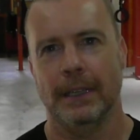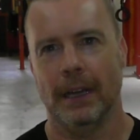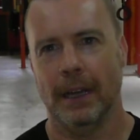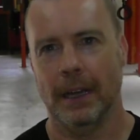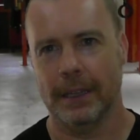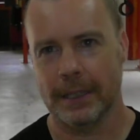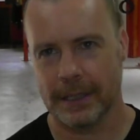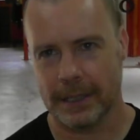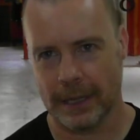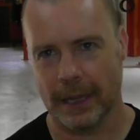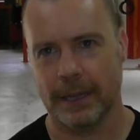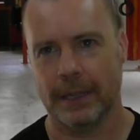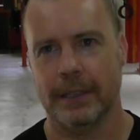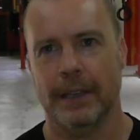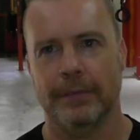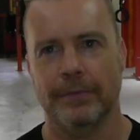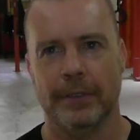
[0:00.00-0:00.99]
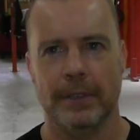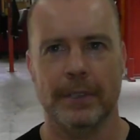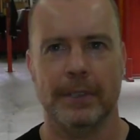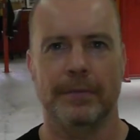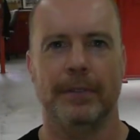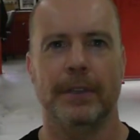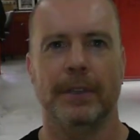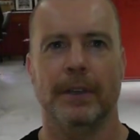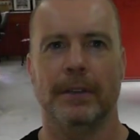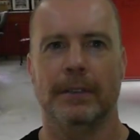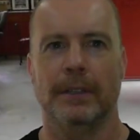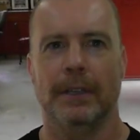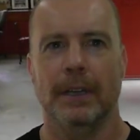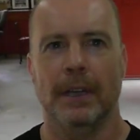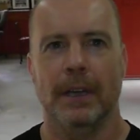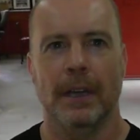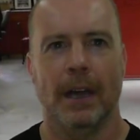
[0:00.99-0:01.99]
I decided that for this video
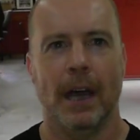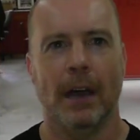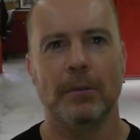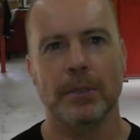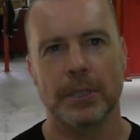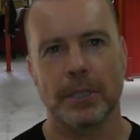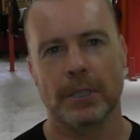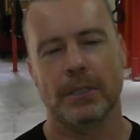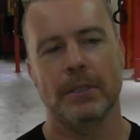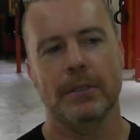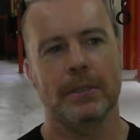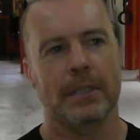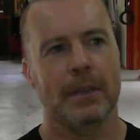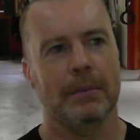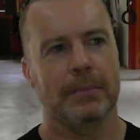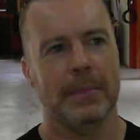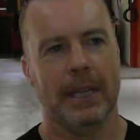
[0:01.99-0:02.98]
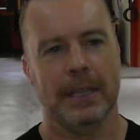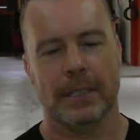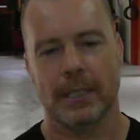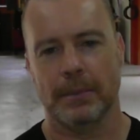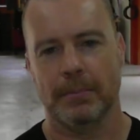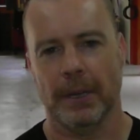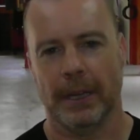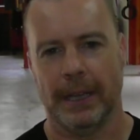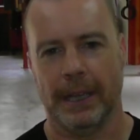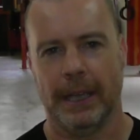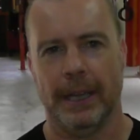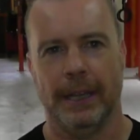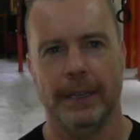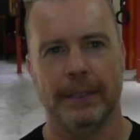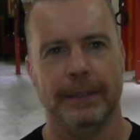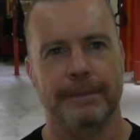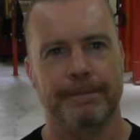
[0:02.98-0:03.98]
I would just do some tests by
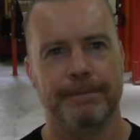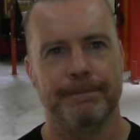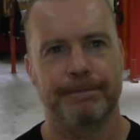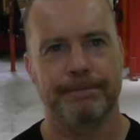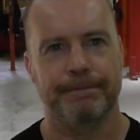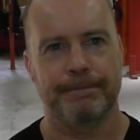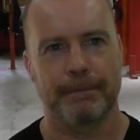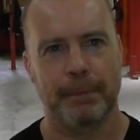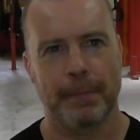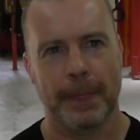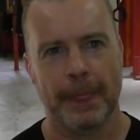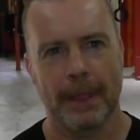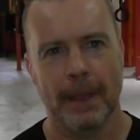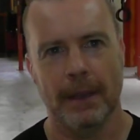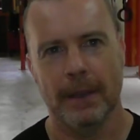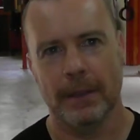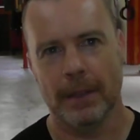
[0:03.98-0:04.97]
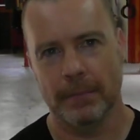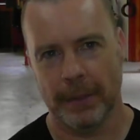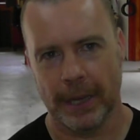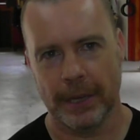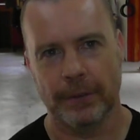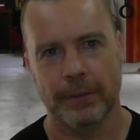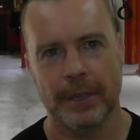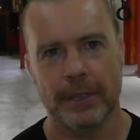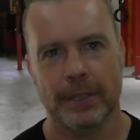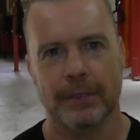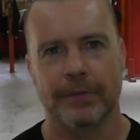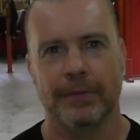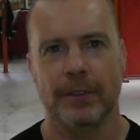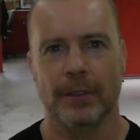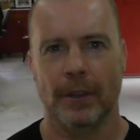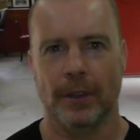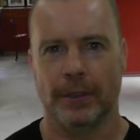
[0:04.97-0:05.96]
hand. The main reason
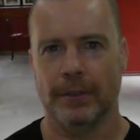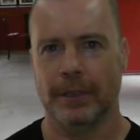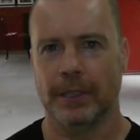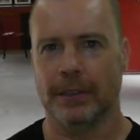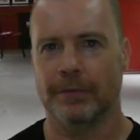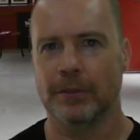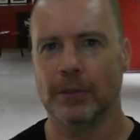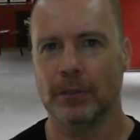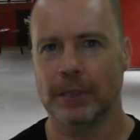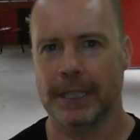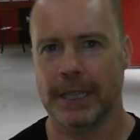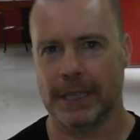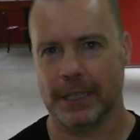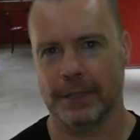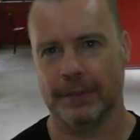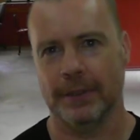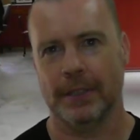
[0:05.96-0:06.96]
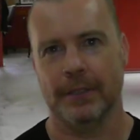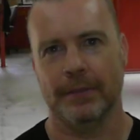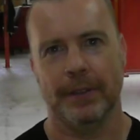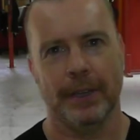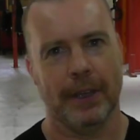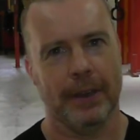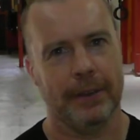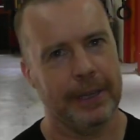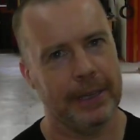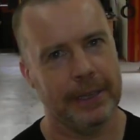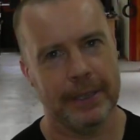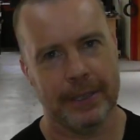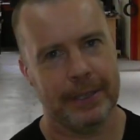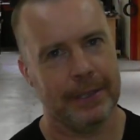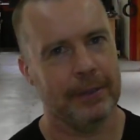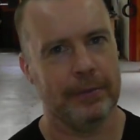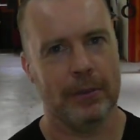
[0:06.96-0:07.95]
for not doing the full tests for this video
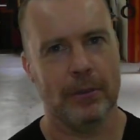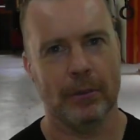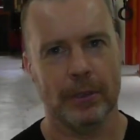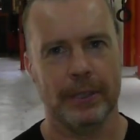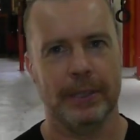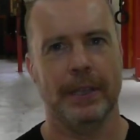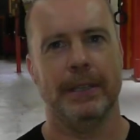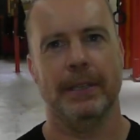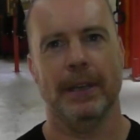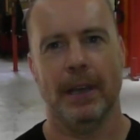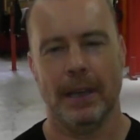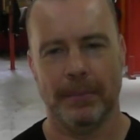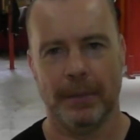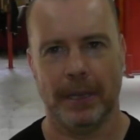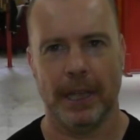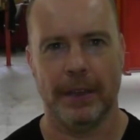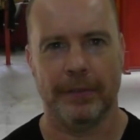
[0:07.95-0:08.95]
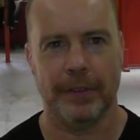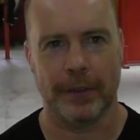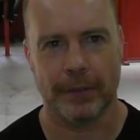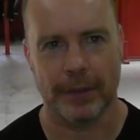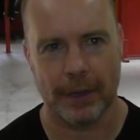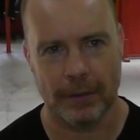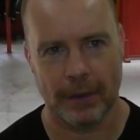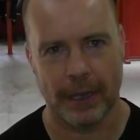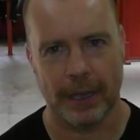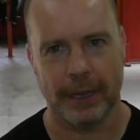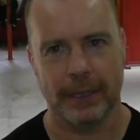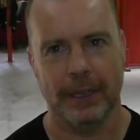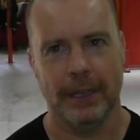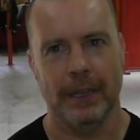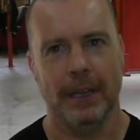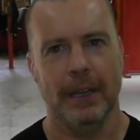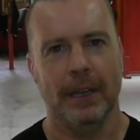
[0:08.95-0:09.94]
is, of course, the time and effort required
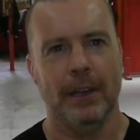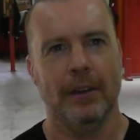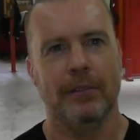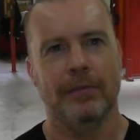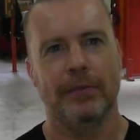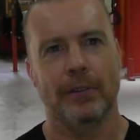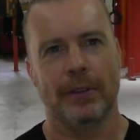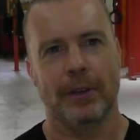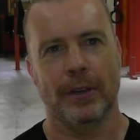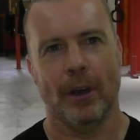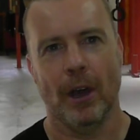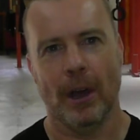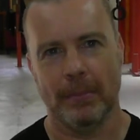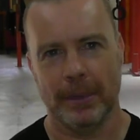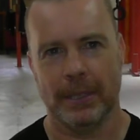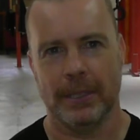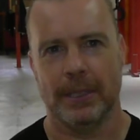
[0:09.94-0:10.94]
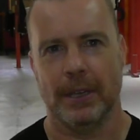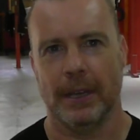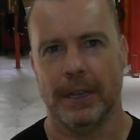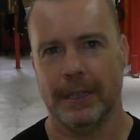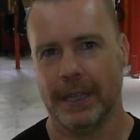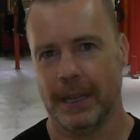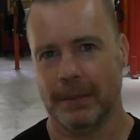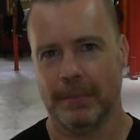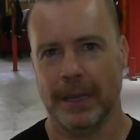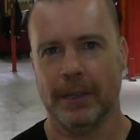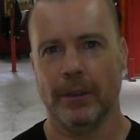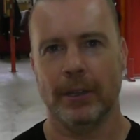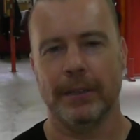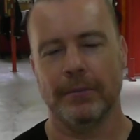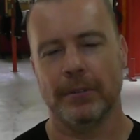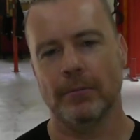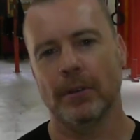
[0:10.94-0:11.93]
for an armor design that may not
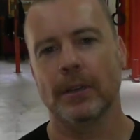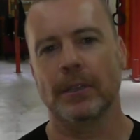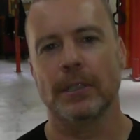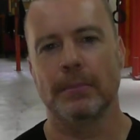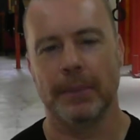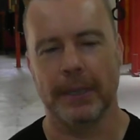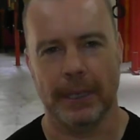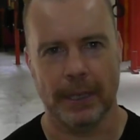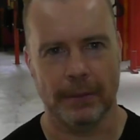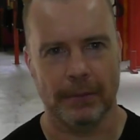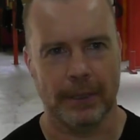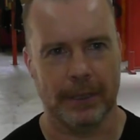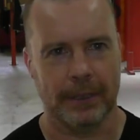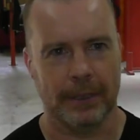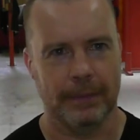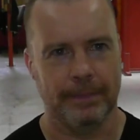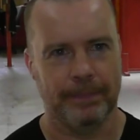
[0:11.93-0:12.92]
even work to begin with.